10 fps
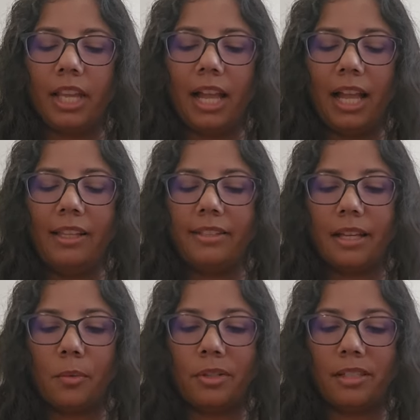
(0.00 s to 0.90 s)
hats
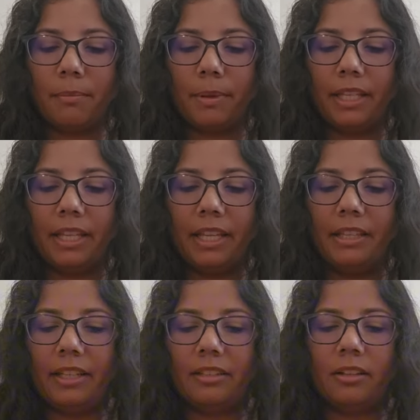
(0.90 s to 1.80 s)
that was a big
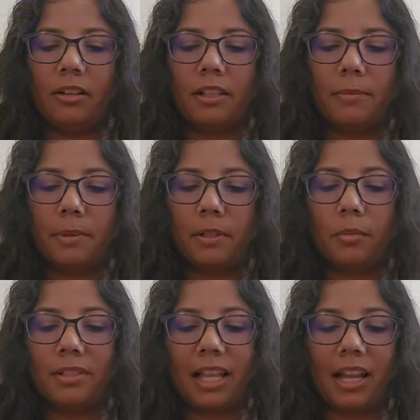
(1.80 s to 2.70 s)
hit at the hospital
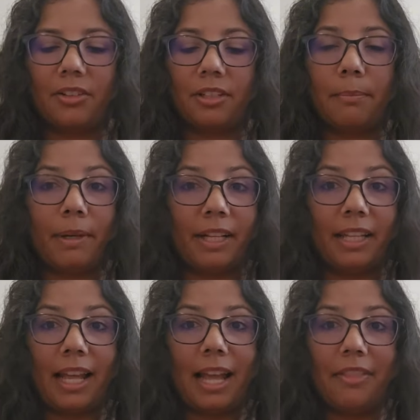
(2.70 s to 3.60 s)
was actually a bucket
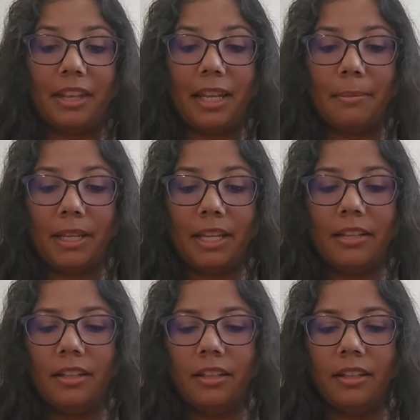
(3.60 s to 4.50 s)
hat that I made
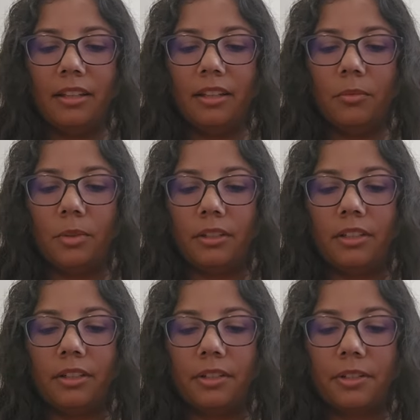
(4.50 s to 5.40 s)
with
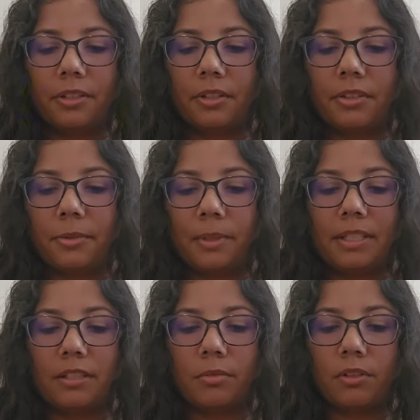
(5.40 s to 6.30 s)
the Hirschner
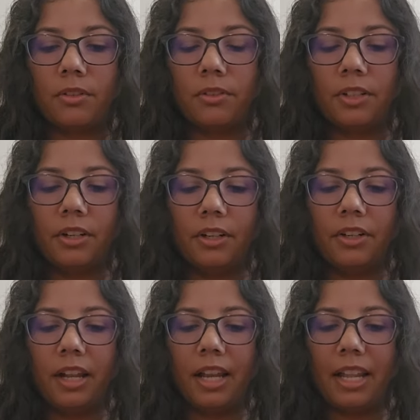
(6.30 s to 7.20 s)
Sweet Swirls
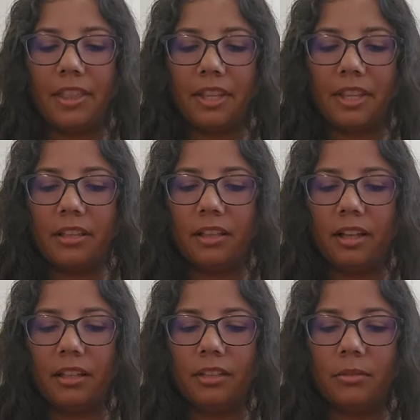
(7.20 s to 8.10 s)
yarn. And I think the
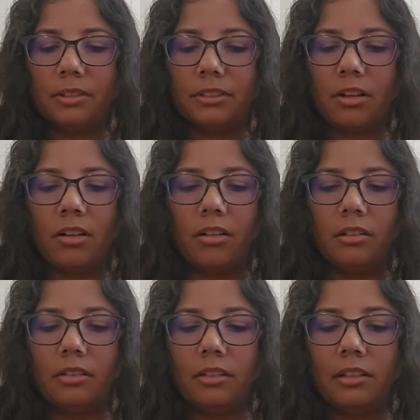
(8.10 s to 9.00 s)
color was
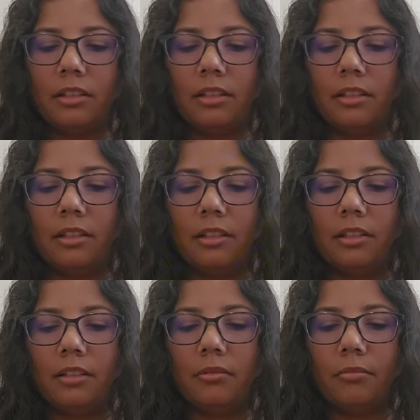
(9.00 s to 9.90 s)
called
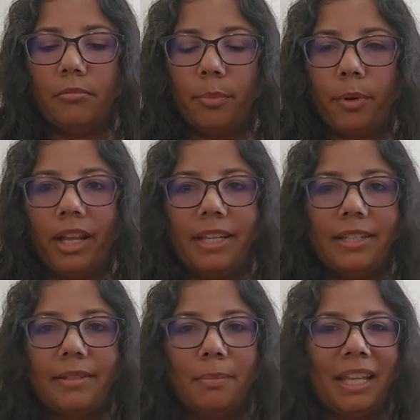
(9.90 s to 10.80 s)

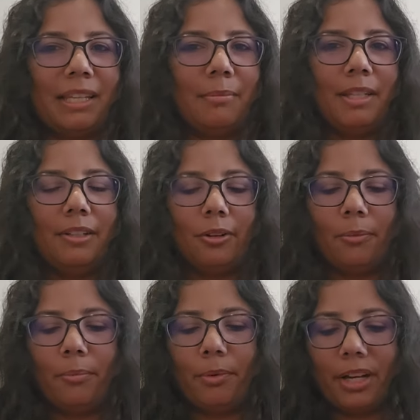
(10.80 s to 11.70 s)
bright baby or
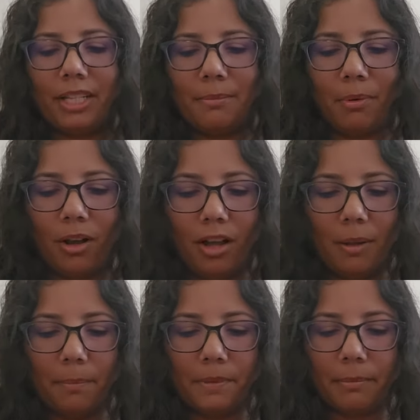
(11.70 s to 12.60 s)
bright
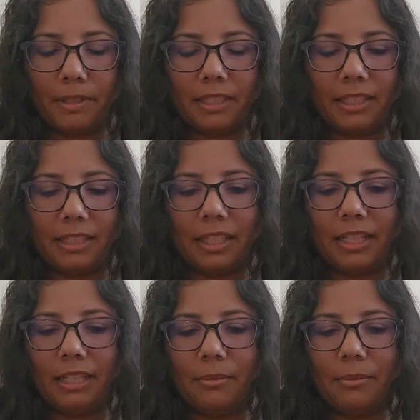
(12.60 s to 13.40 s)
pop, something like that. It